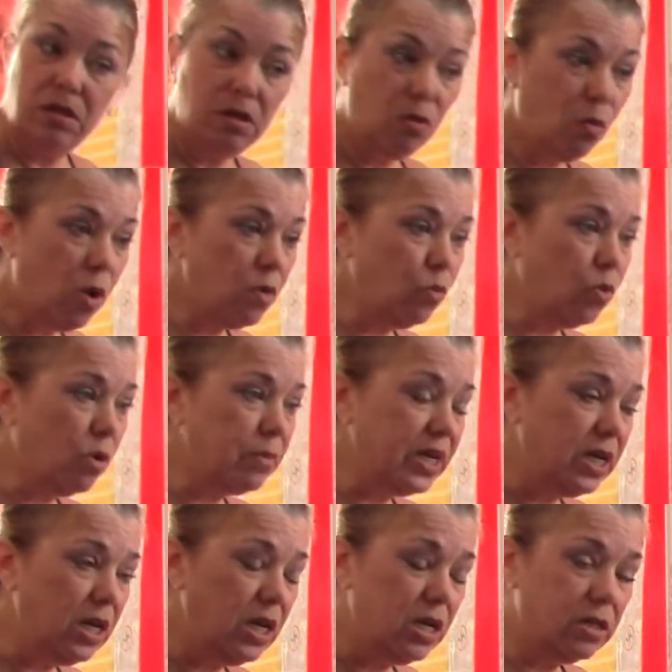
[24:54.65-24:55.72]
One
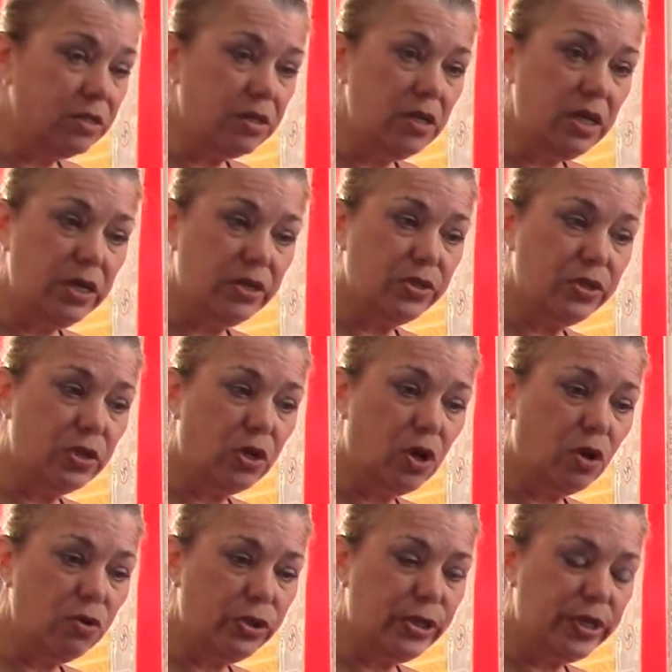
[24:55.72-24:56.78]
woman years and years
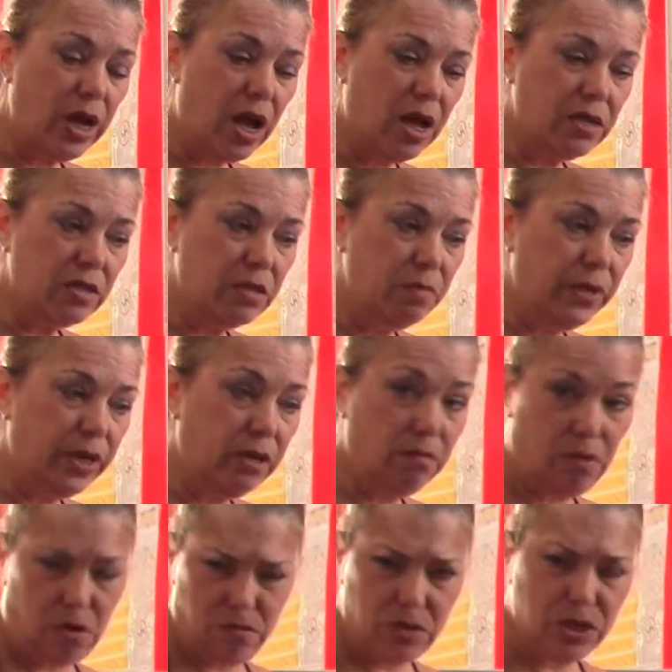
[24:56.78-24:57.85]
ago, she asked me,
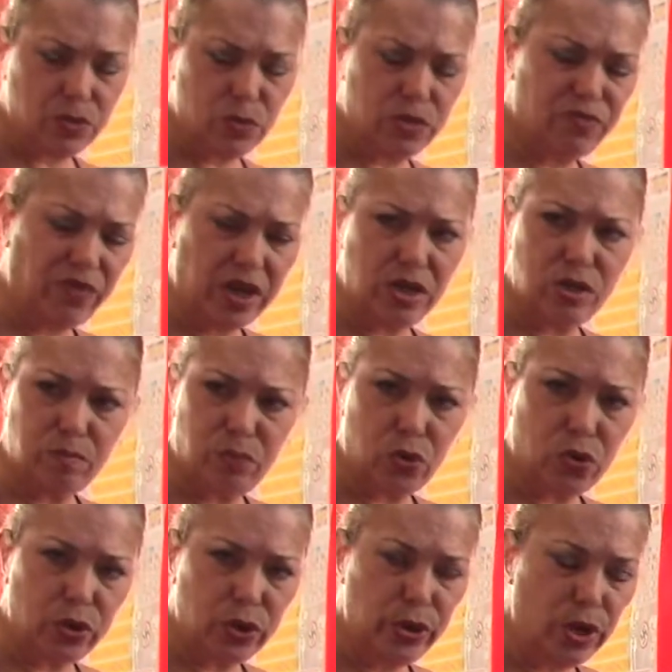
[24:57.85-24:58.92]
this was
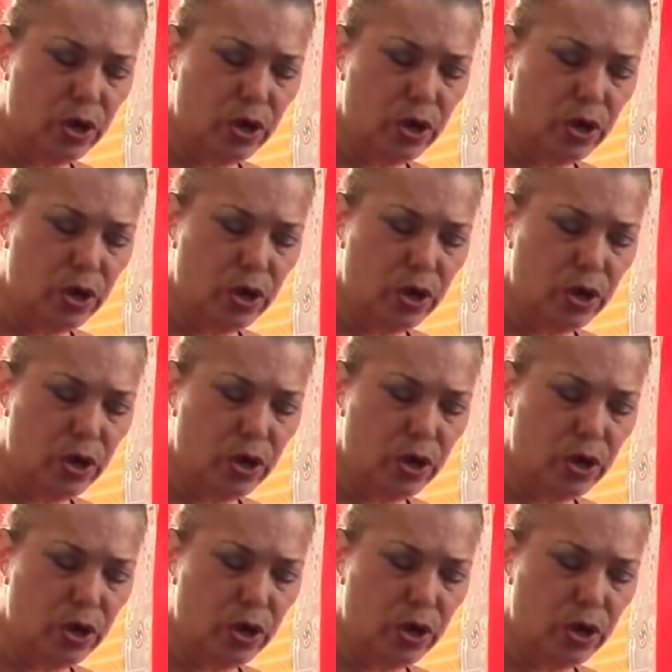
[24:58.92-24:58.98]
Facebook,